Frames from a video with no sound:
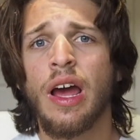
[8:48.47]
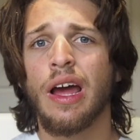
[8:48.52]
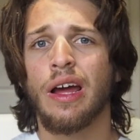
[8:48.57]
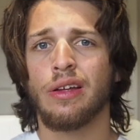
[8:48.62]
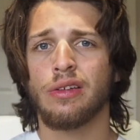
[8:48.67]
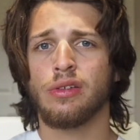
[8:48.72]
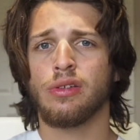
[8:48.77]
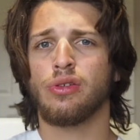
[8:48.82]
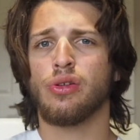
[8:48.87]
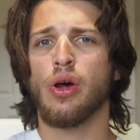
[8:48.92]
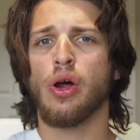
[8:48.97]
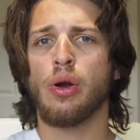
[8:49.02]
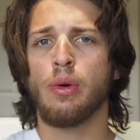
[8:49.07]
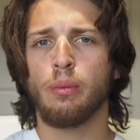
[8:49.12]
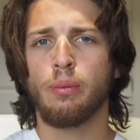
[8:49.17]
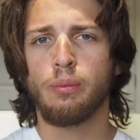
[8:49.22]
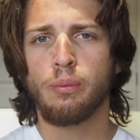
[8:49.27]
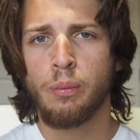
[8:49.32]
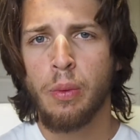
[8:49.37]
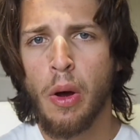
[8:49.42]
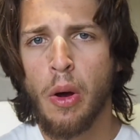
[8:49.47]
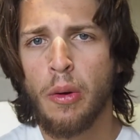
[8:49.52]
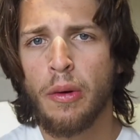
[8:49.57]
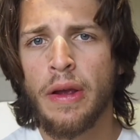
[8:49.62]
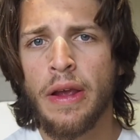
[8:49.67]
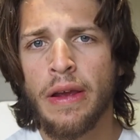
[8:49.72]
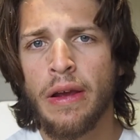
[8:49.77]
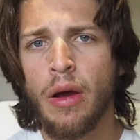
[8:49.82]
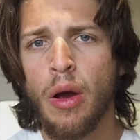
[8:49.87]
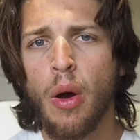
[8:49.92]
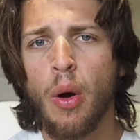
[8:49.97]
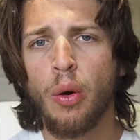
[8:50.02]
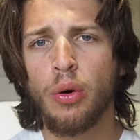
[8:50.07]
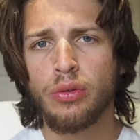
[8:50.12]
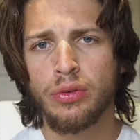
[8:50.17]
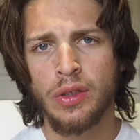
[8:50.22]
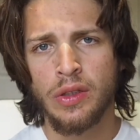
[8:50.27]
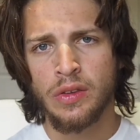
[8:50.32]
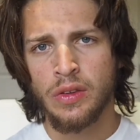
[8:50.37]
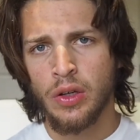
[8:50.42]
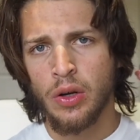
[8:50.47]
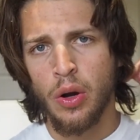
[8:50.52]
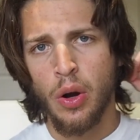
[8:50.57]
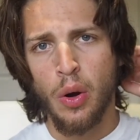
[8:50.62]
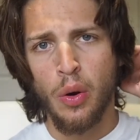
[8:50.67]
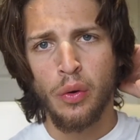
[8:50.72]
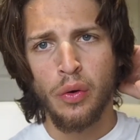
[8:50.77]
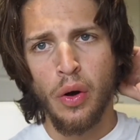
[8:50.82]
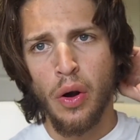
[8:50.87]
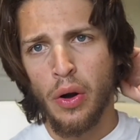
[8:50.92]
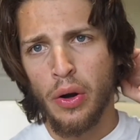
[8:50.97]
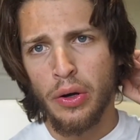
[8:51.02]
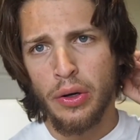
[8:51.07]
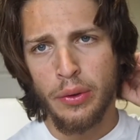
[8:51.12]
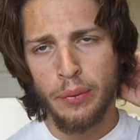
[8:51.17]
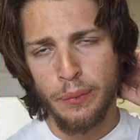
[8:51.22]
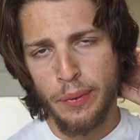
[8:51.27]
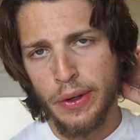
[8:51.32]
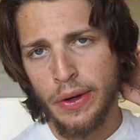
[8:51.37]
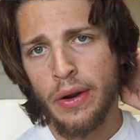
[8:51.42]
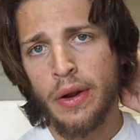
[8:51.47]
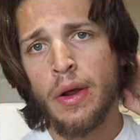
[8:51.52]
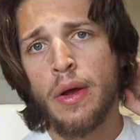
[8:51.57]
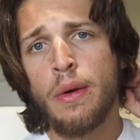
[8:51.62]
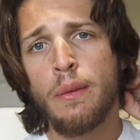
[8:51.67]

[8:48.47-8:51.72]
and start poking holes in their own argument,